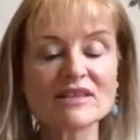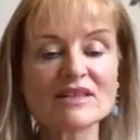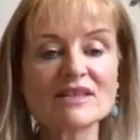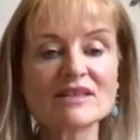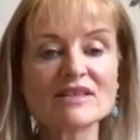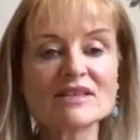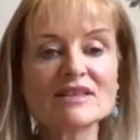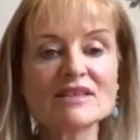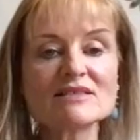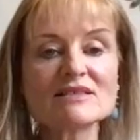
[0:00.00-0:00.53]

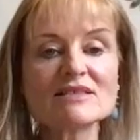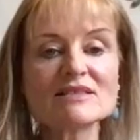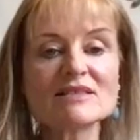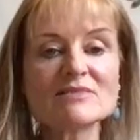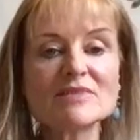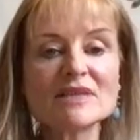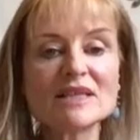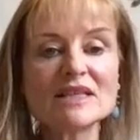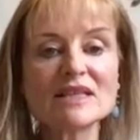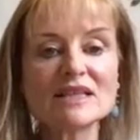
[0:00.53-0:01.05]
that this is
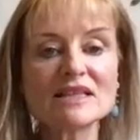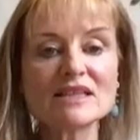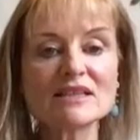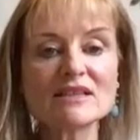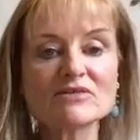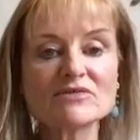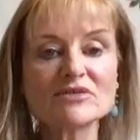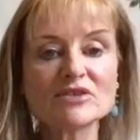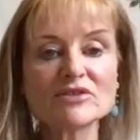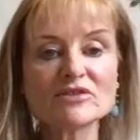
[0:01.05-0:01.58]
the beginning
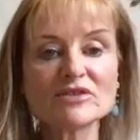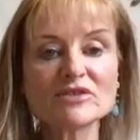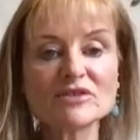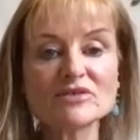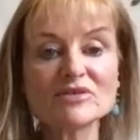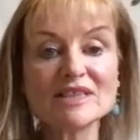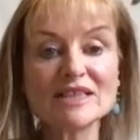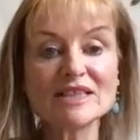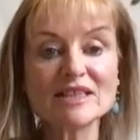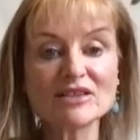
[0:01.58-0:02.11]
of your
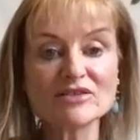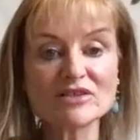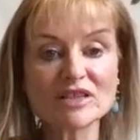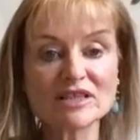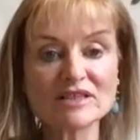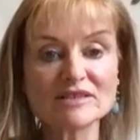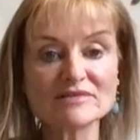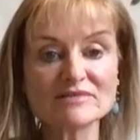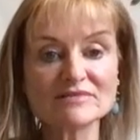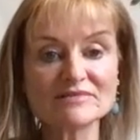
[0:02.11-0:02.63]
new
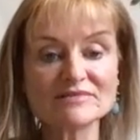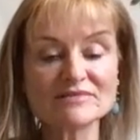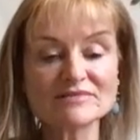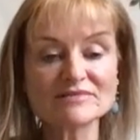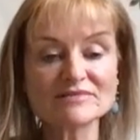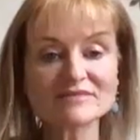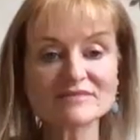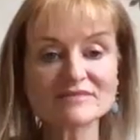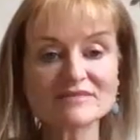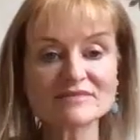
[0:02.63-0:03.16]
era,
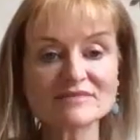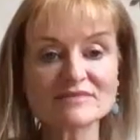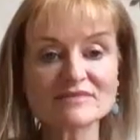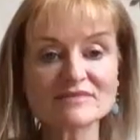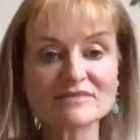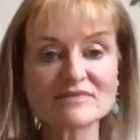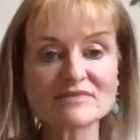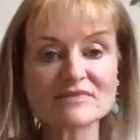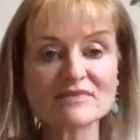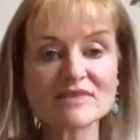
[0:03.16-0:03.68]

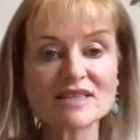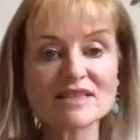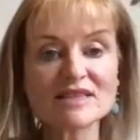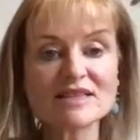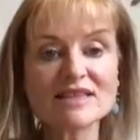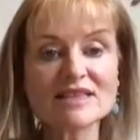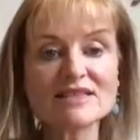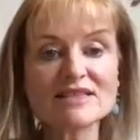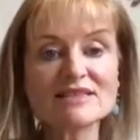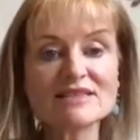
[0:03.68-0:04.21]
that
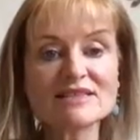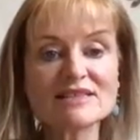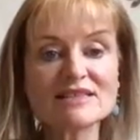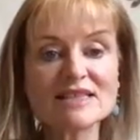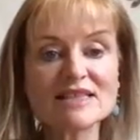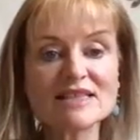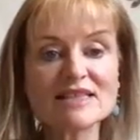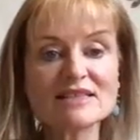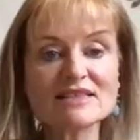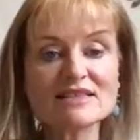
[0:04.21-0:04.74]
these
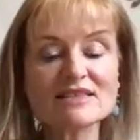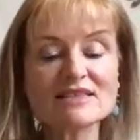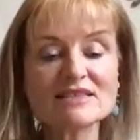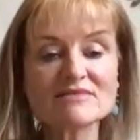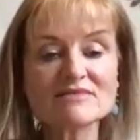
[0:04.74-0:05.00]
seeds